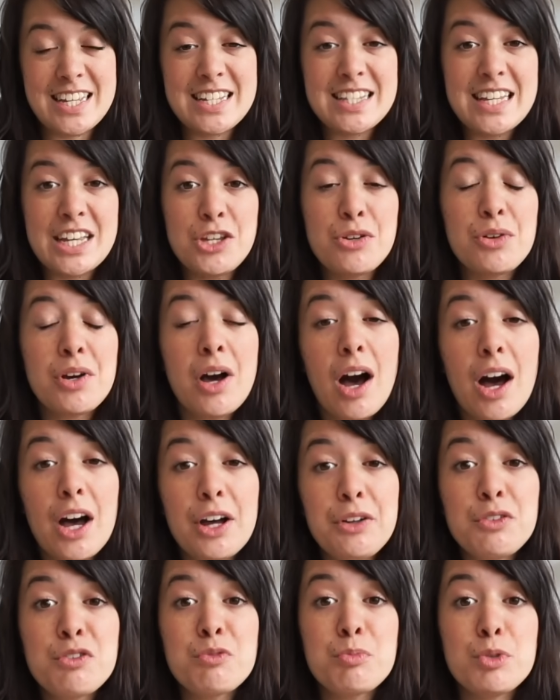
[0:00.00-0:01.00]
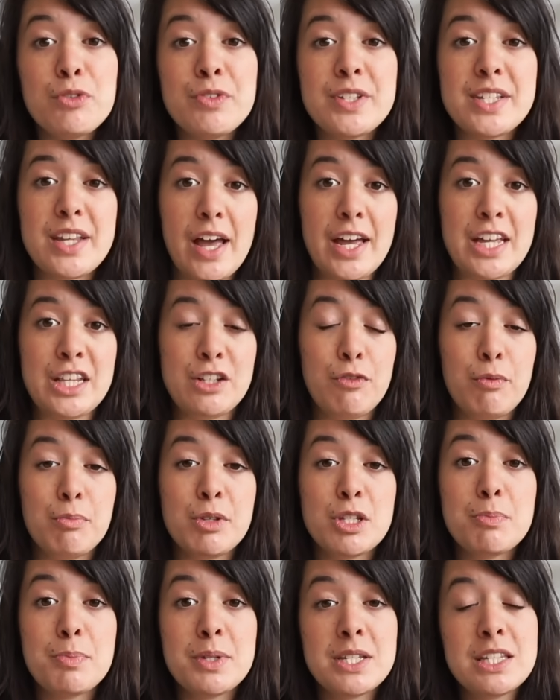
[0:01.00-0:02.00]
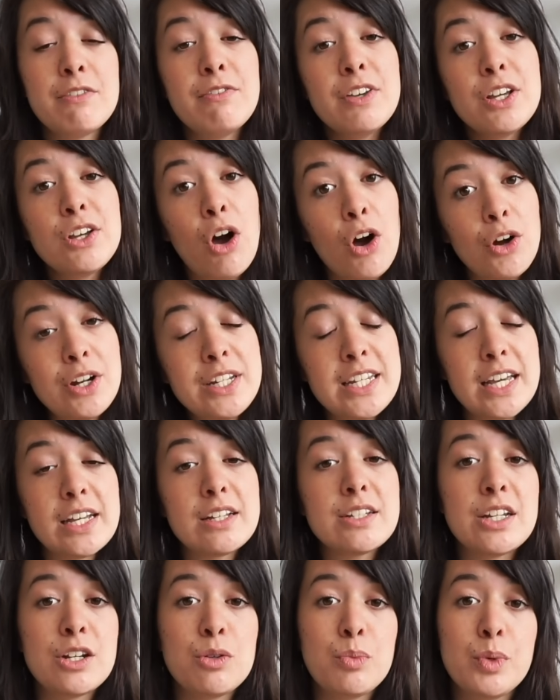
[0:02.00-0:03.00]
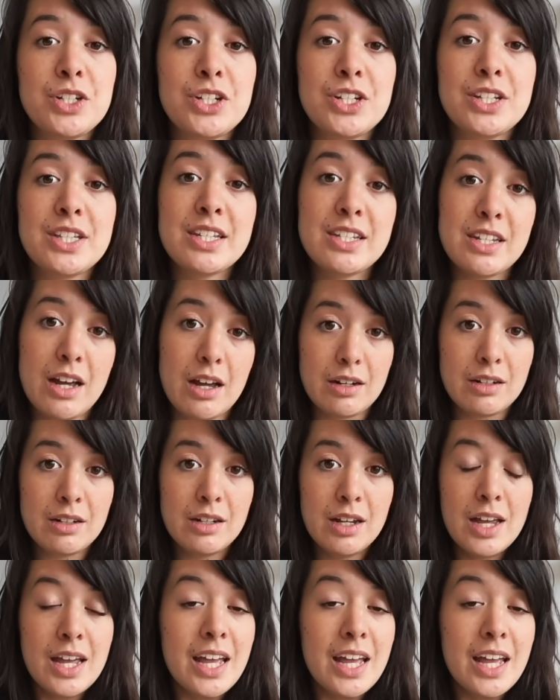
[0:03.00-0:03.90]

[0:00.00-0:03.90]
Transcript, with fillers: is that you can't remove science from the specific context in which it's done,